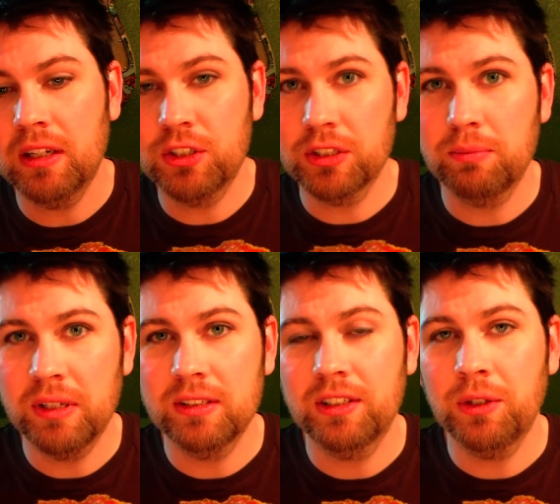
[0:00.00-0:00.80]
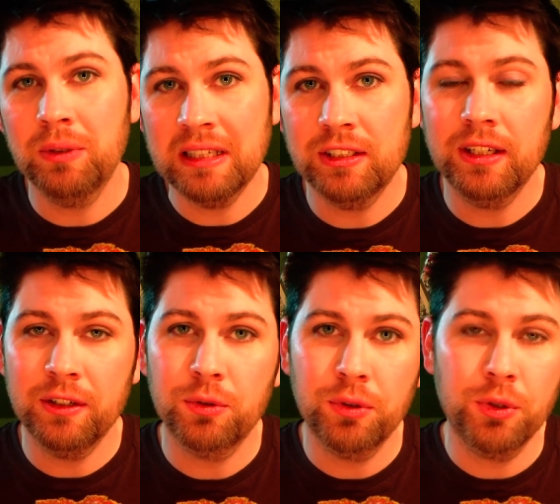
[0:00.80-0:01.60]
it just means means that you need to
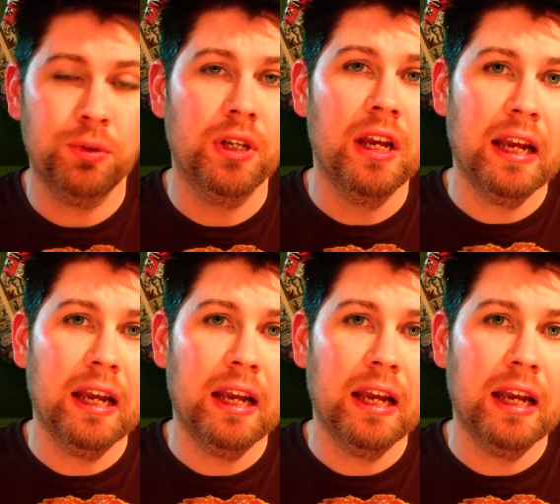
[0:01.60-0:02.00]
introduce